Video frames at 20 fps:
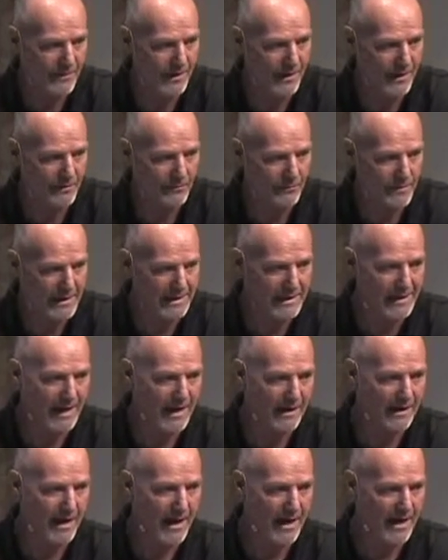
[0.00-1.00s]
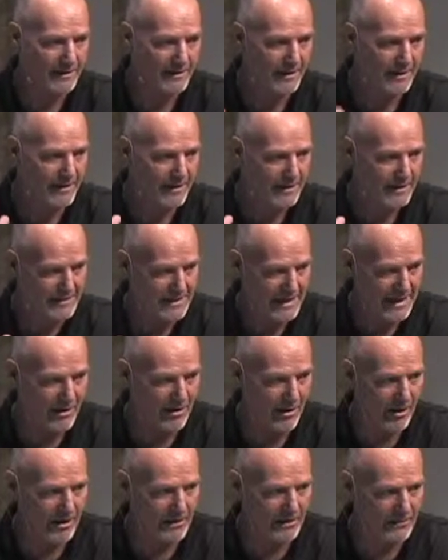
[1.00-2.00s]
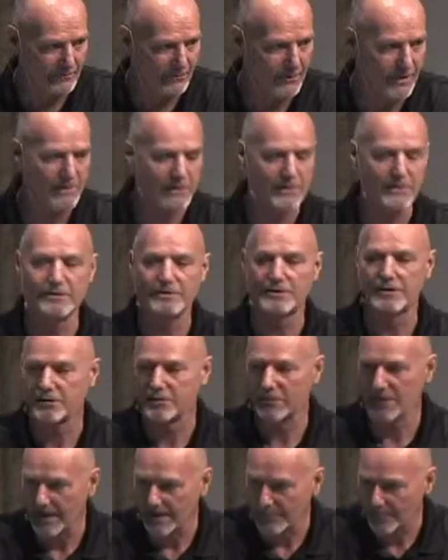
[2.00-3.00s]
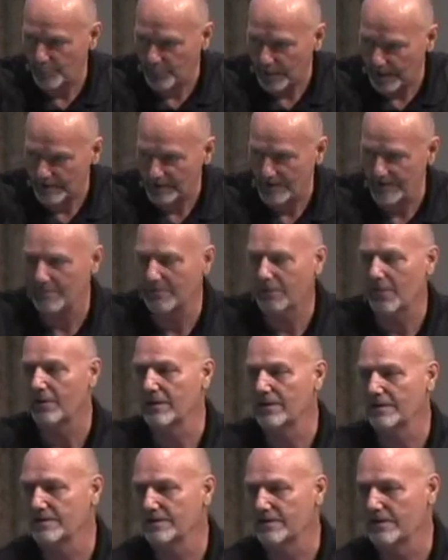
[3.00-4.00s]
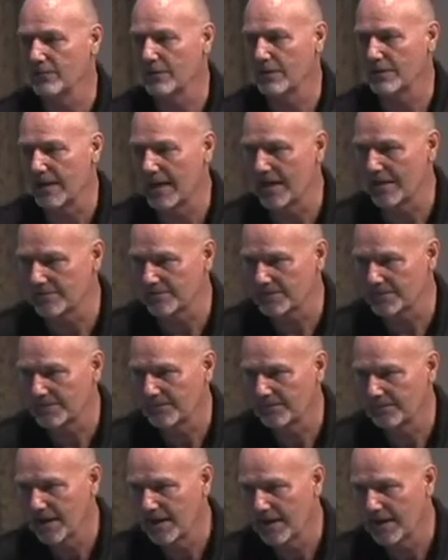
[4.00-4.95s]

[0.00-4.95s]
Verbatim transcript: And we cannot take our convictions and try to put them on someone else,